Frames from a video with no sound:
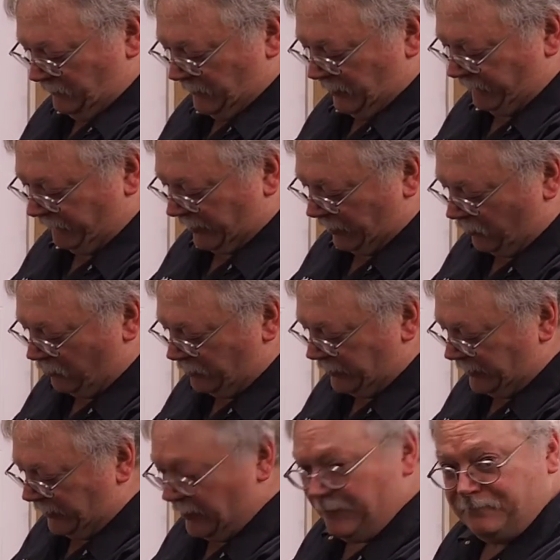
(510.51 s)
if I hold
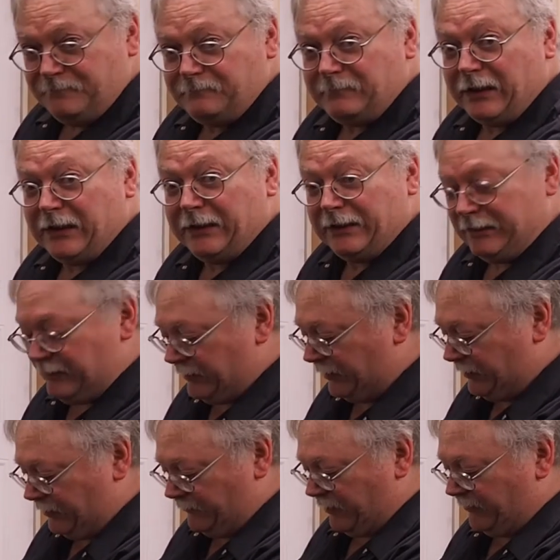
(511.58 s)
it up, I
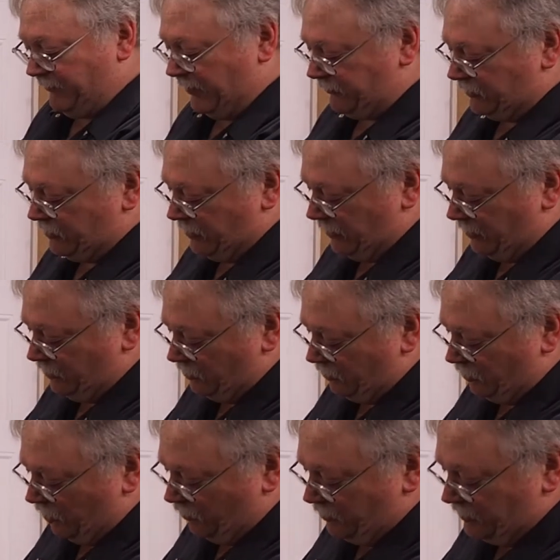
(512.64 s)
think you might be able to see it. You'll
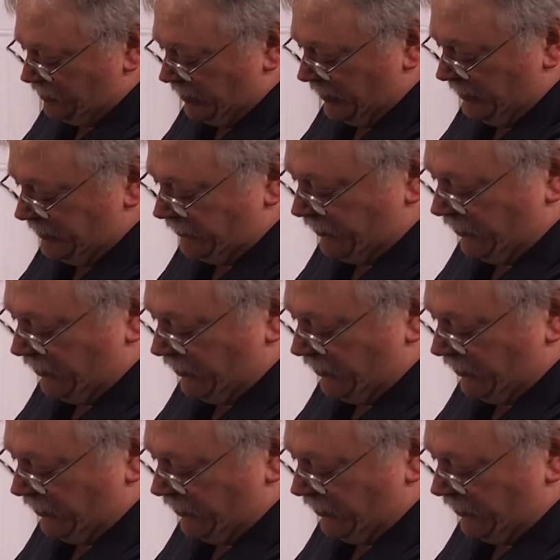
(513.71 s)
notice that it's